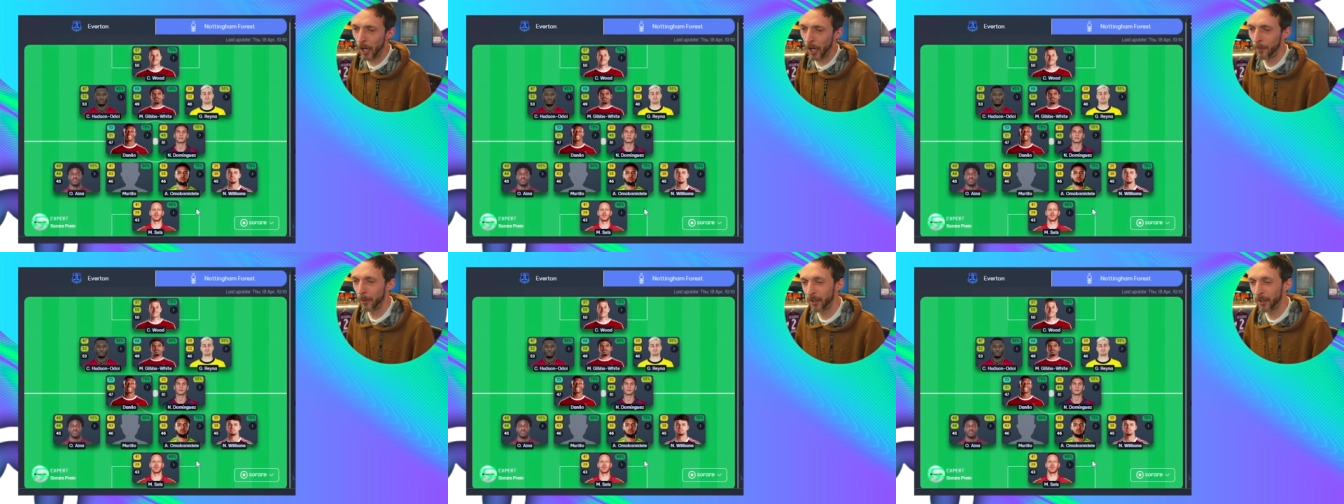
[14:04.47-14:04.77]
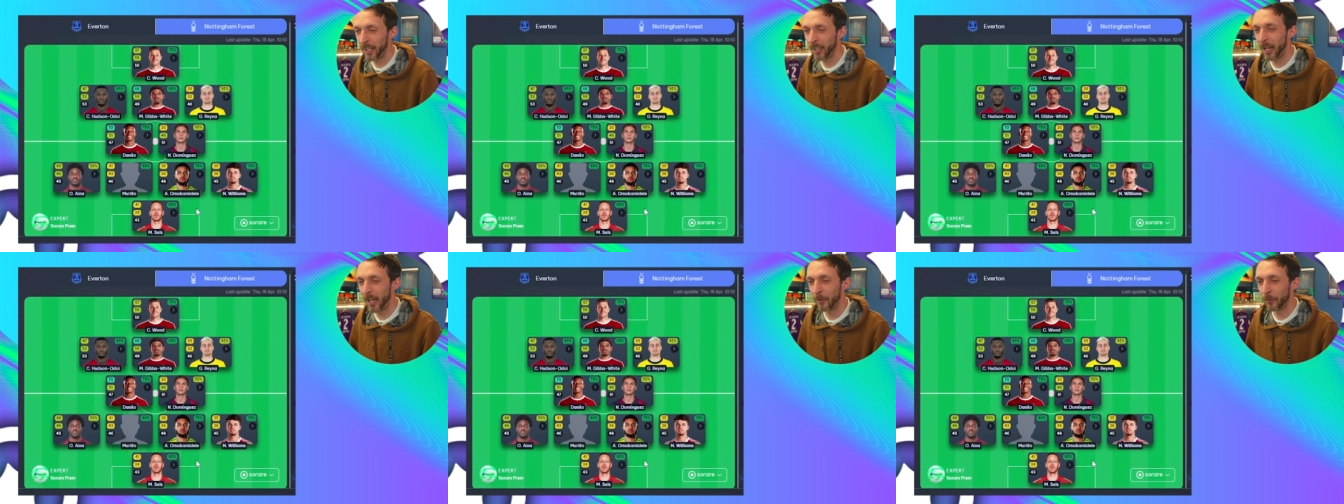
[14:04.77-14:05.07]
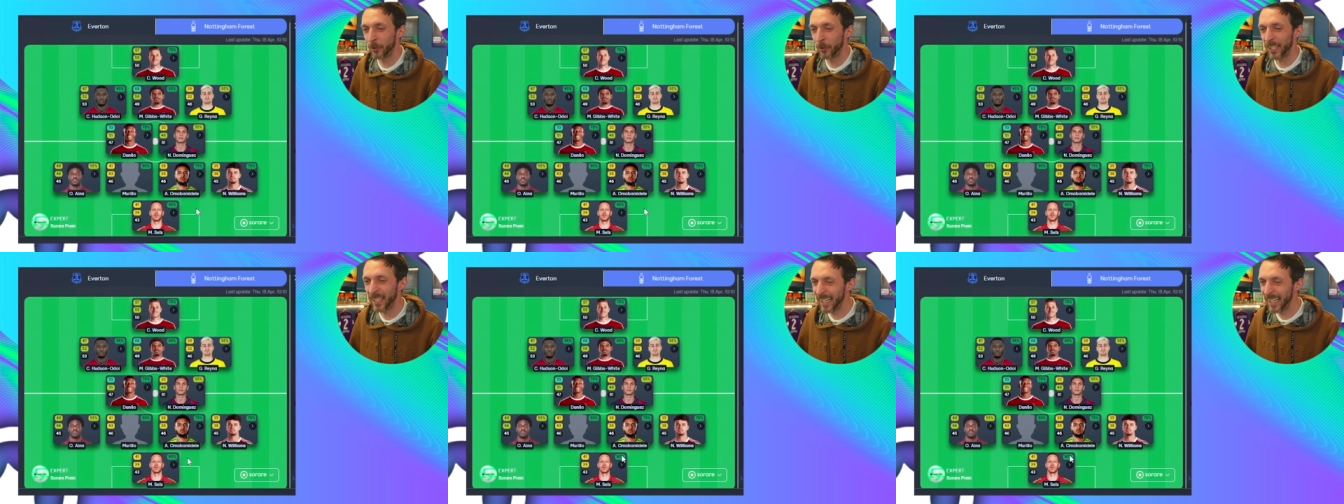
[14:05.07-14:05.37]
Premier League
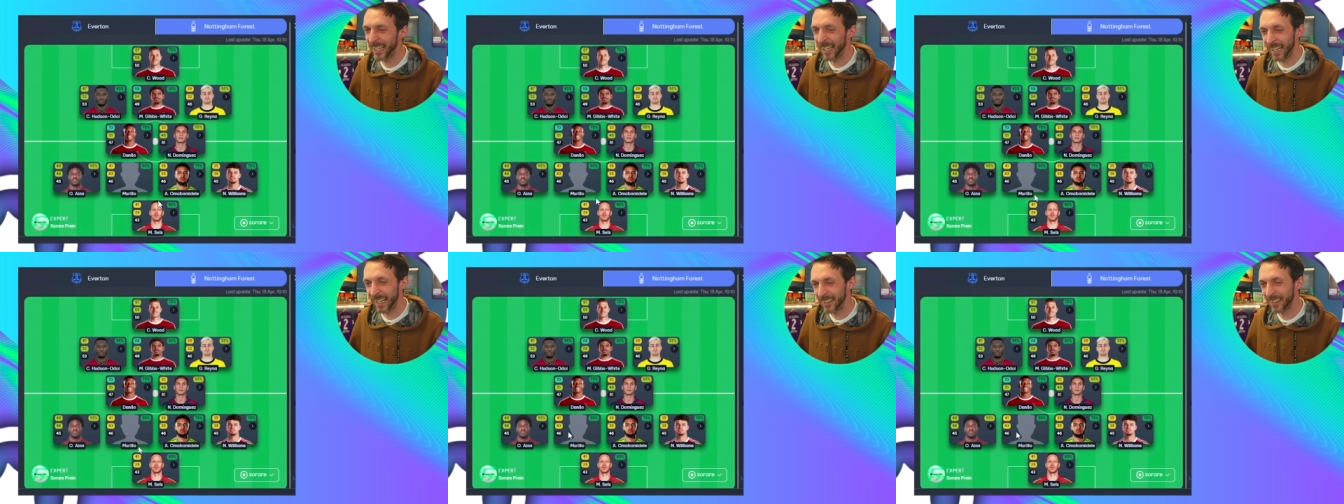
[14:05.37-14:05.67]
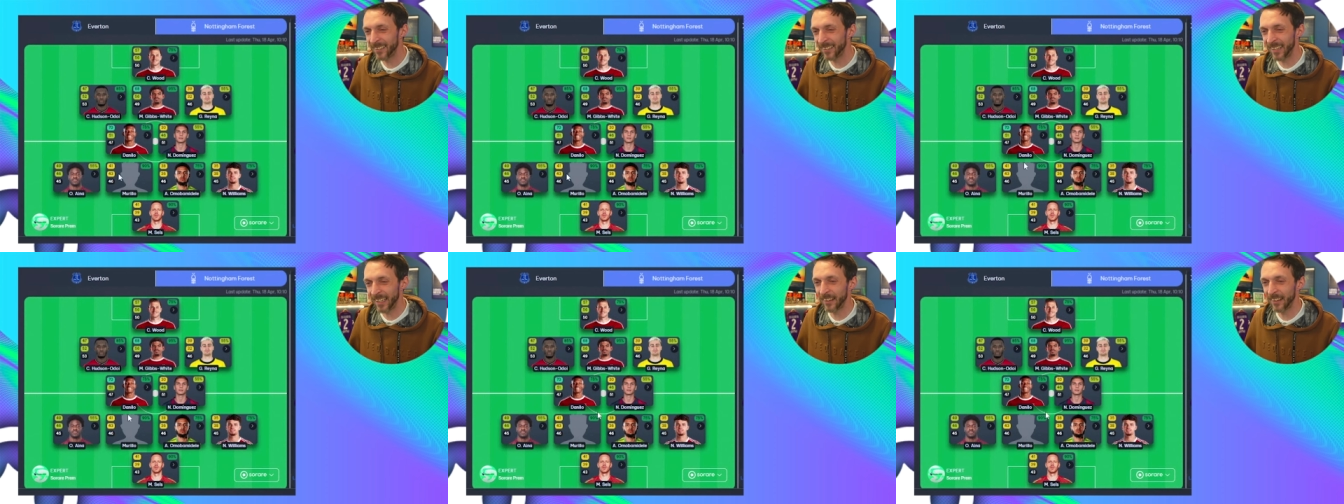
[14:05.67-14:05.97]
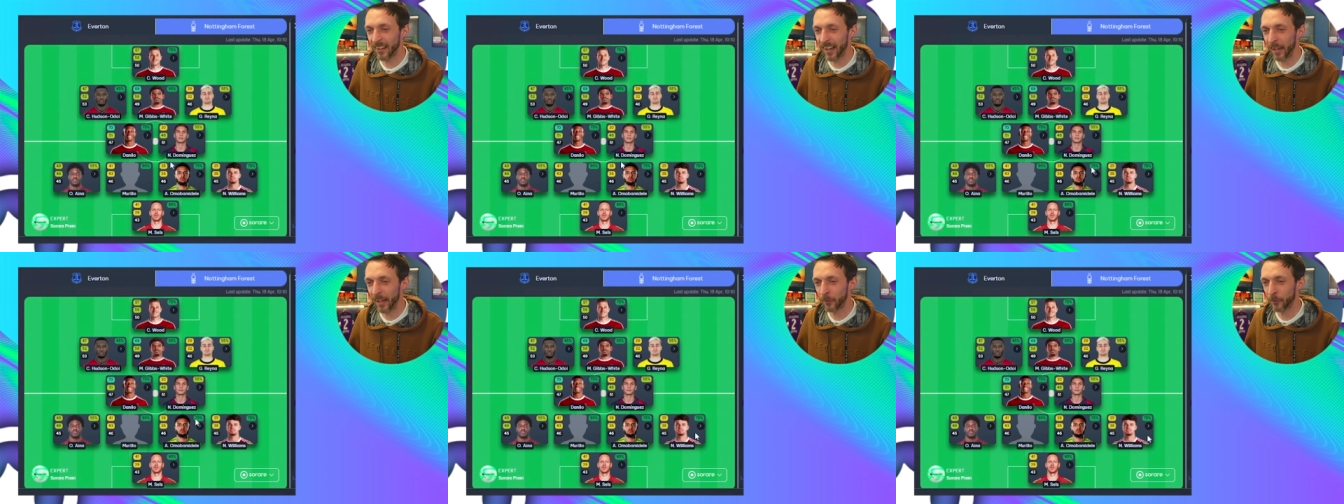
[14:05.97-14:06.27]
level. And you can kind of say
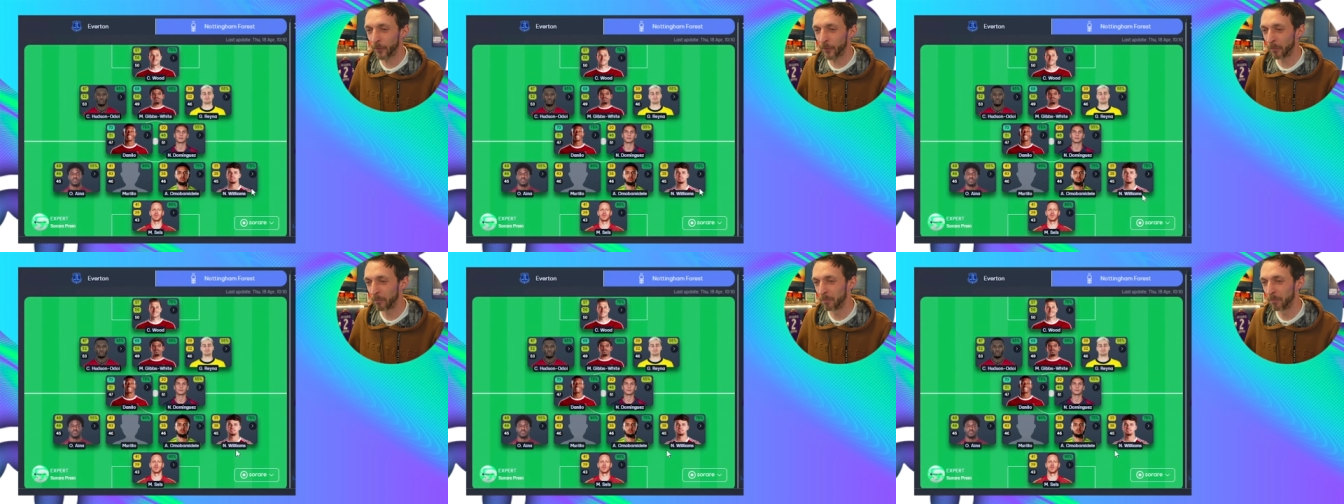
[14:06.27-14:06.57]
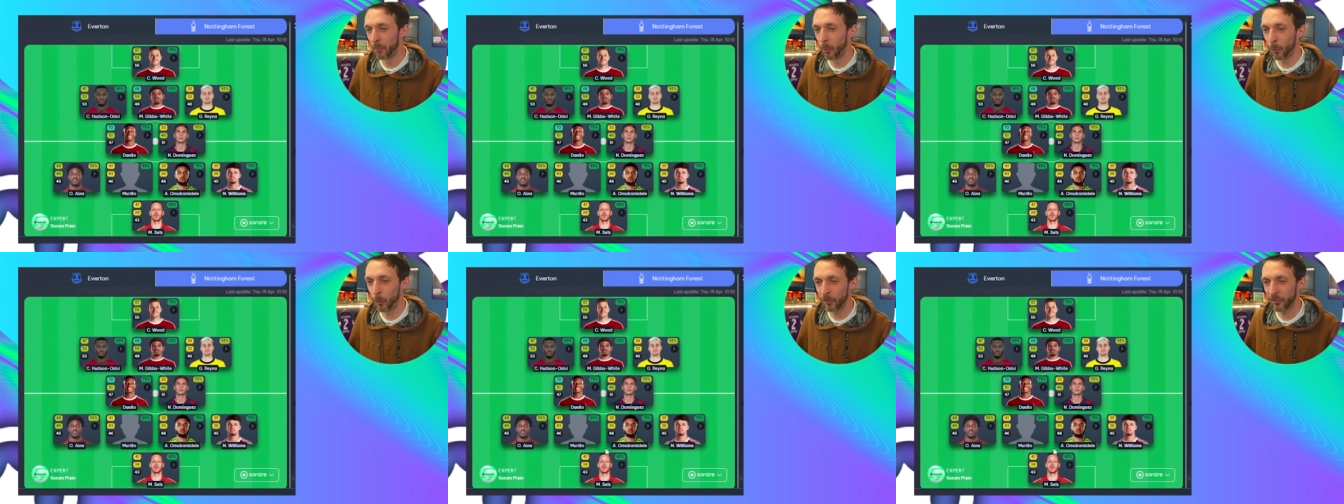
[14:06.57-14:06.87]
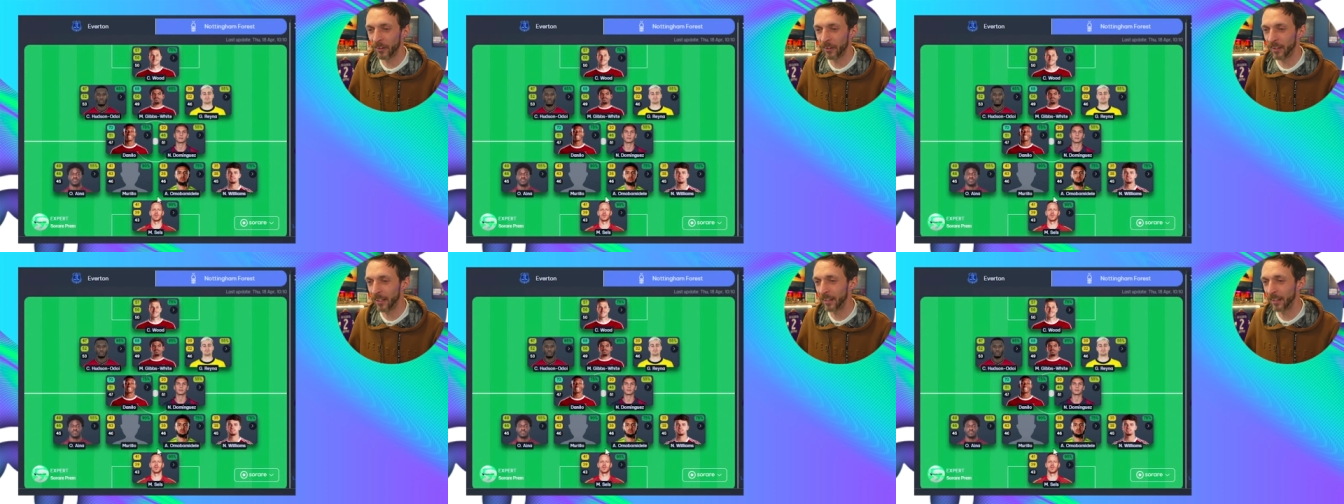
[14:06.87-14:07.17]
the rest for
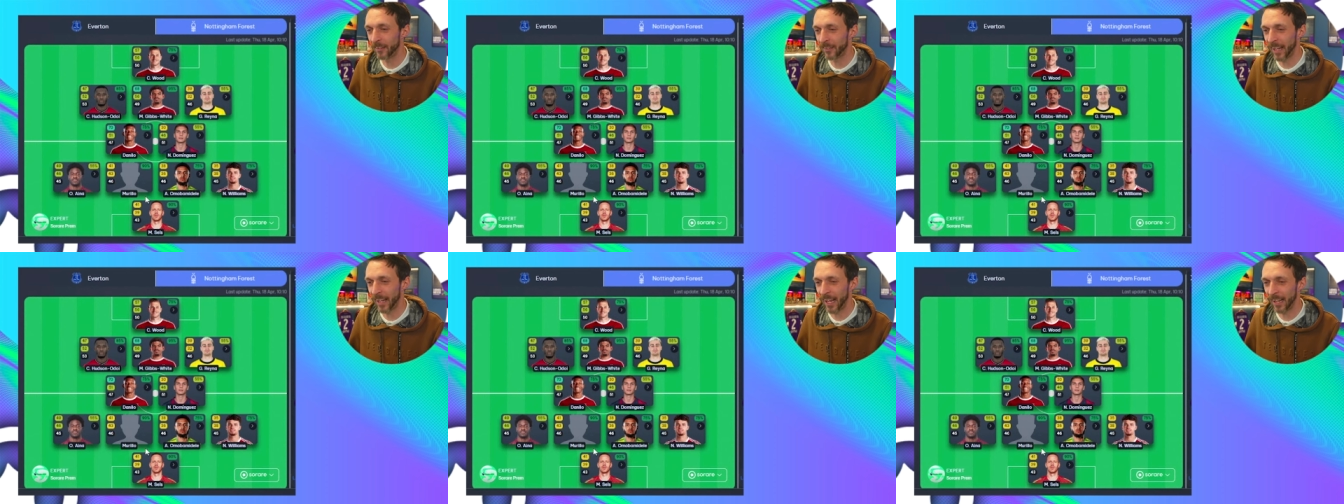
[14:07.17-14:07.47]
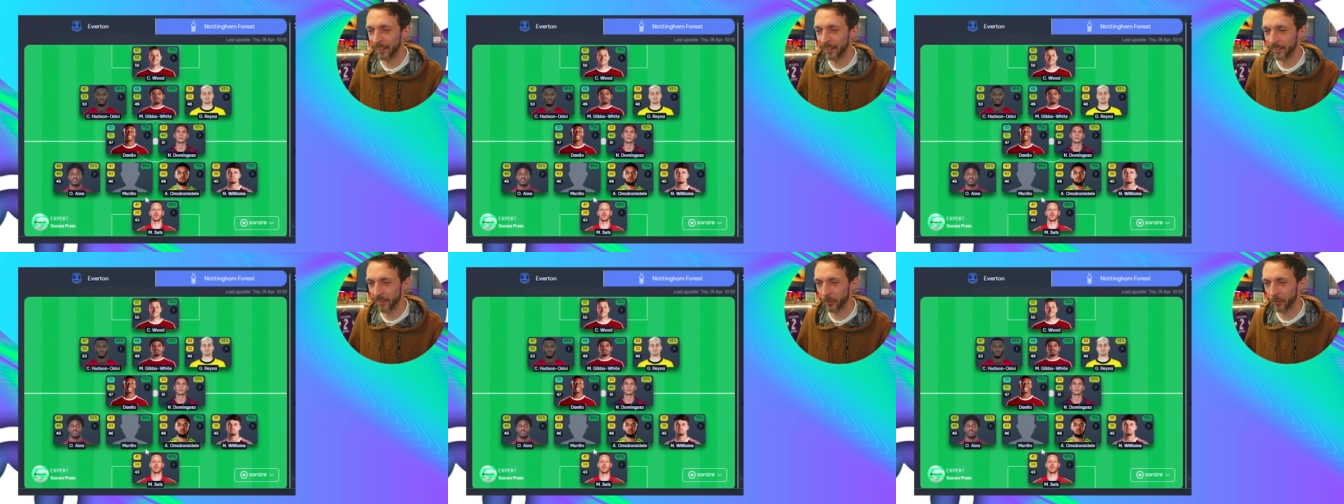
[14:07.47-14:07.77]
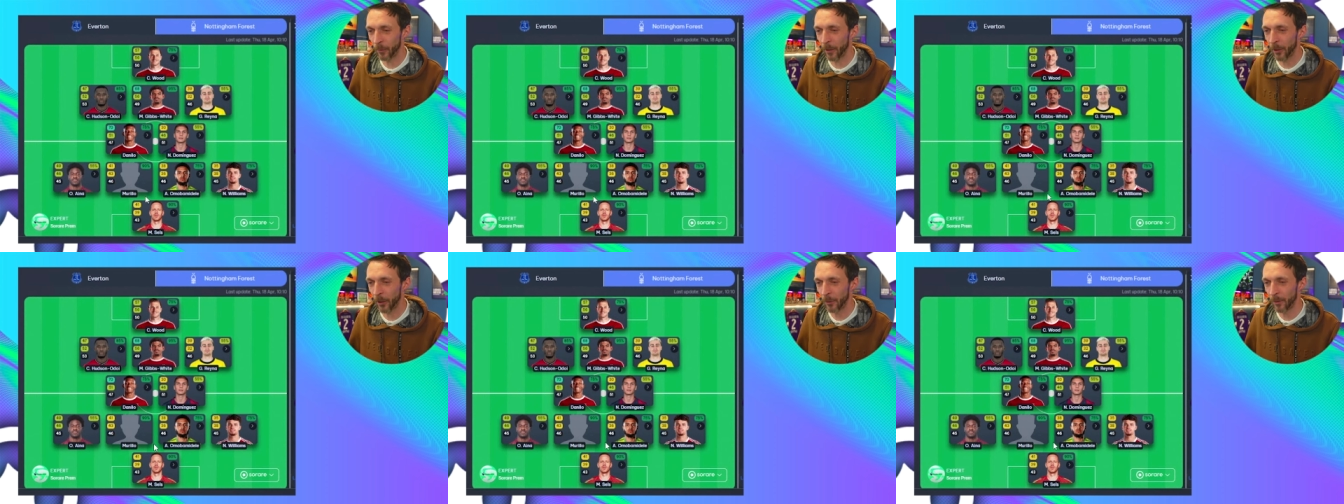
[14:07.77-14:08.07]
most of these guys
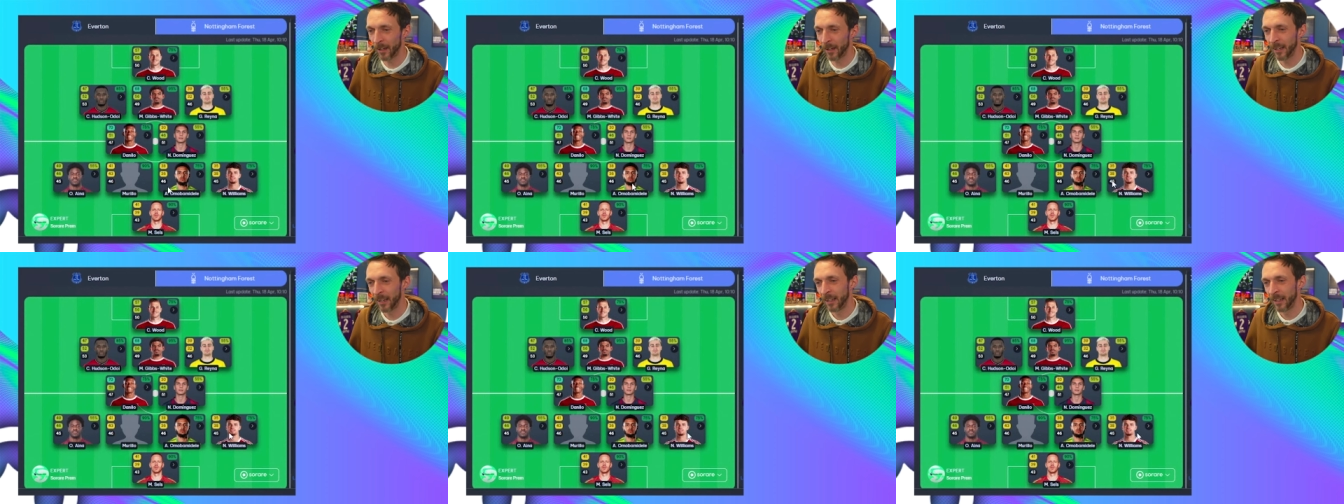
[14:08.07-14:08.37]
as well.